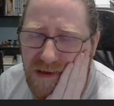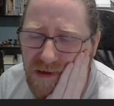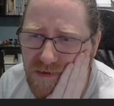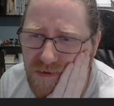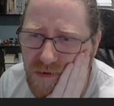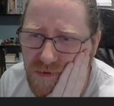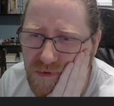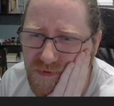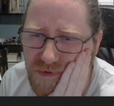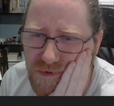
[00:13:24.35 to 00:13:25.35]
a
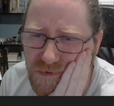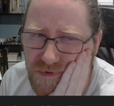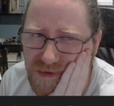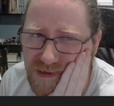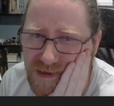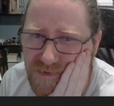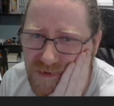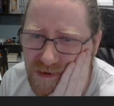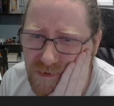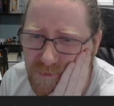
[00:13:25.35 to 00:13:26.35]
Thunderstone on
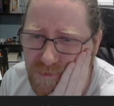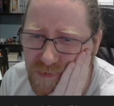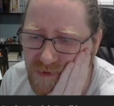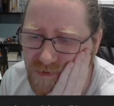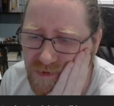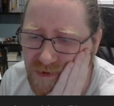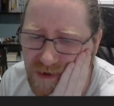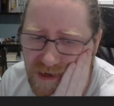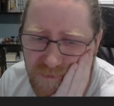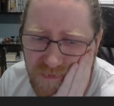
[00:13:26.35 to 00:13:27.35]
Eevee, but
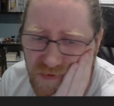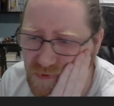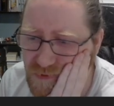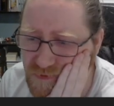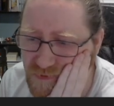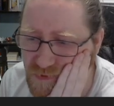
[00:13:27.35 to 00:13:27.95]
I'm not